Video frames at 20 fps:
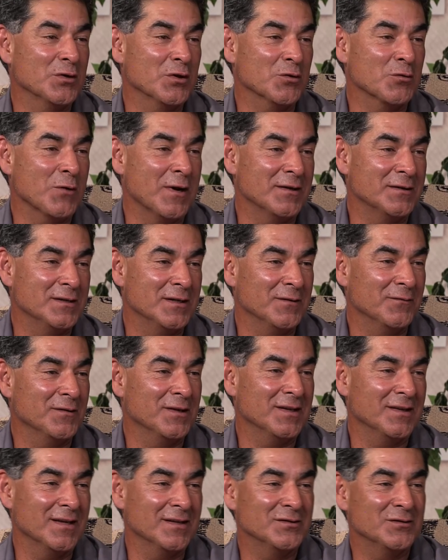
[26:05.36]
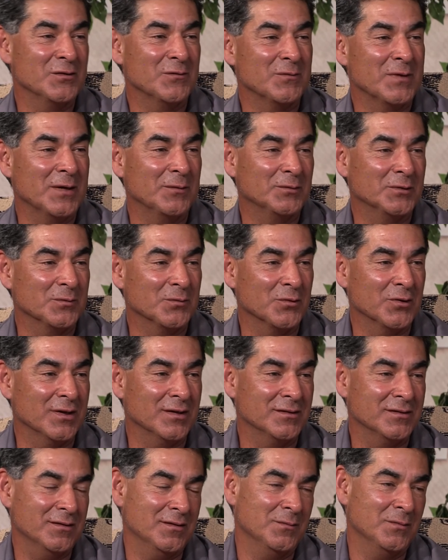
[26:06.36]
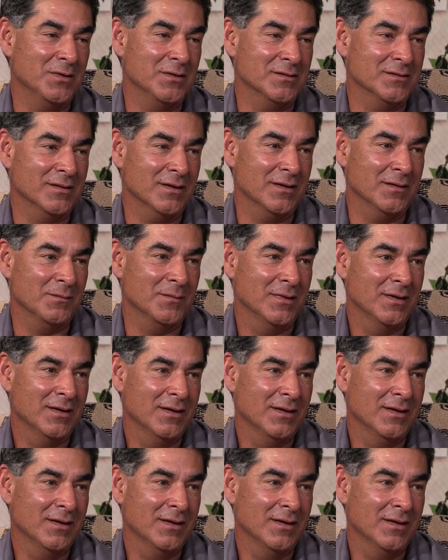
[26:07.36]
your creativity that you were able to bring to the museum.